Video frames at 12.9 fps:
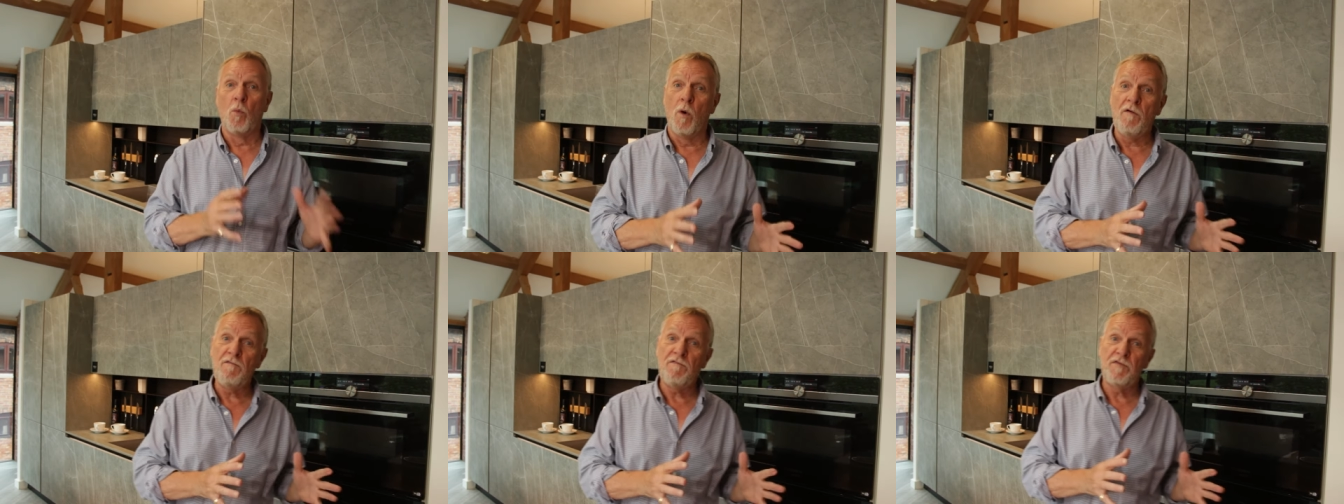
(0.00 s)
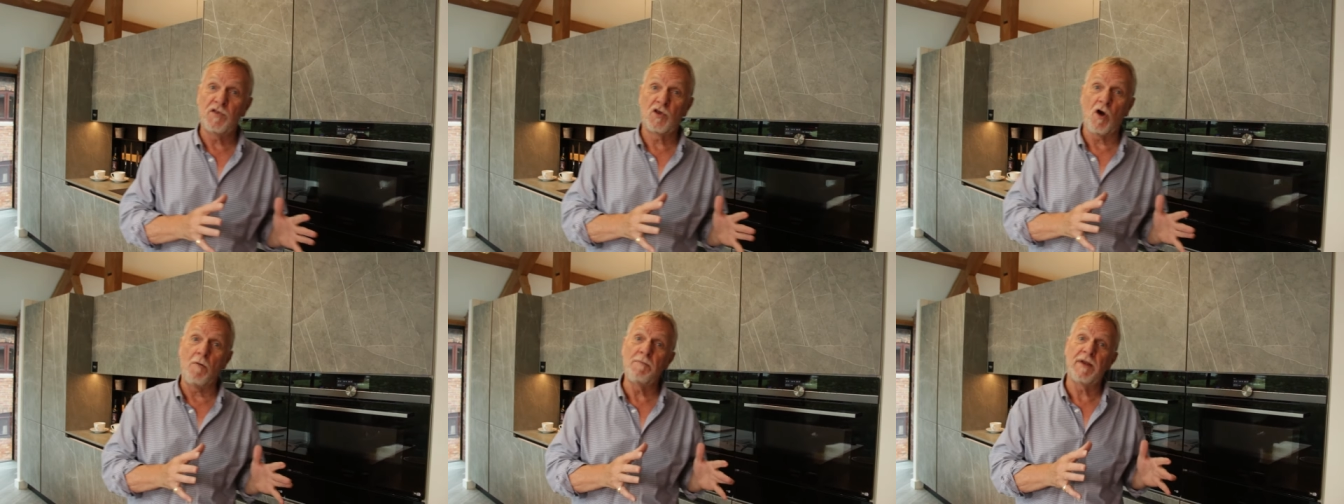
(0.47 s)
one for the
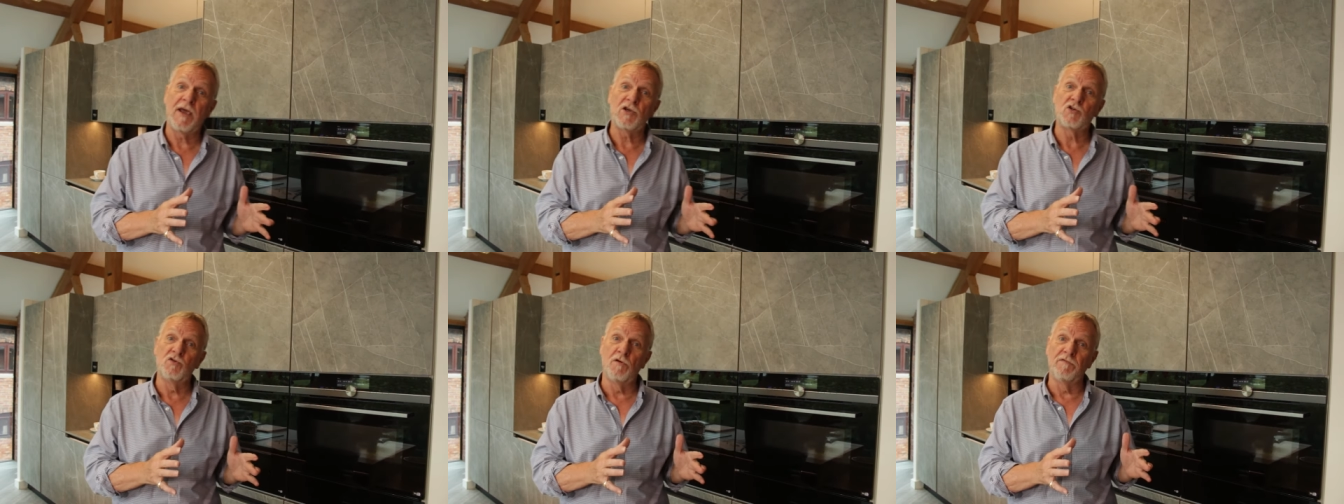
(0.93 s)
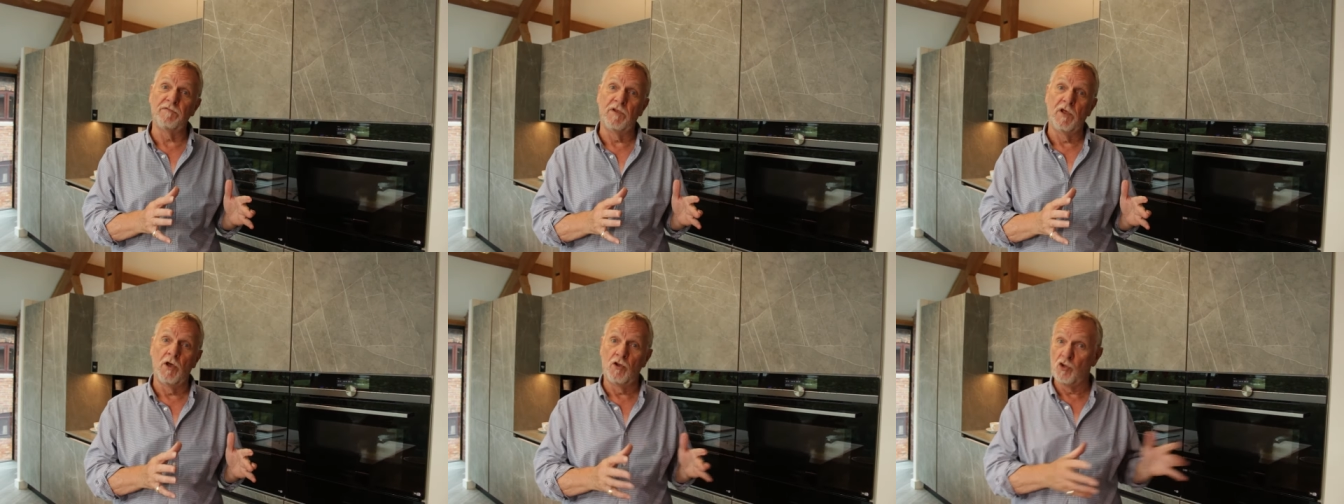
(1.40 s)
combination
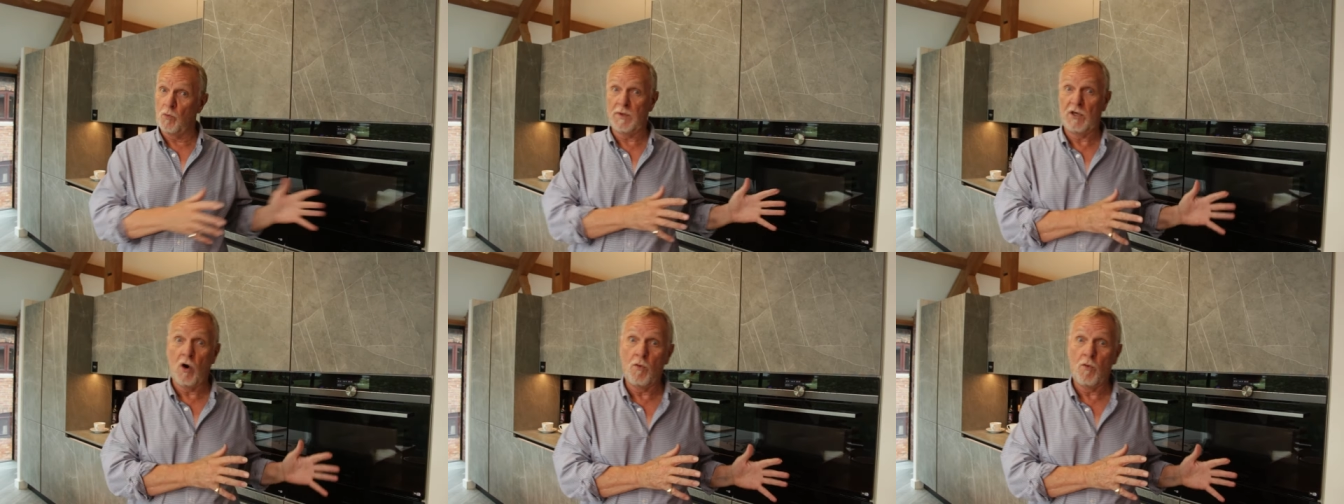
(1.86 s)
oven that we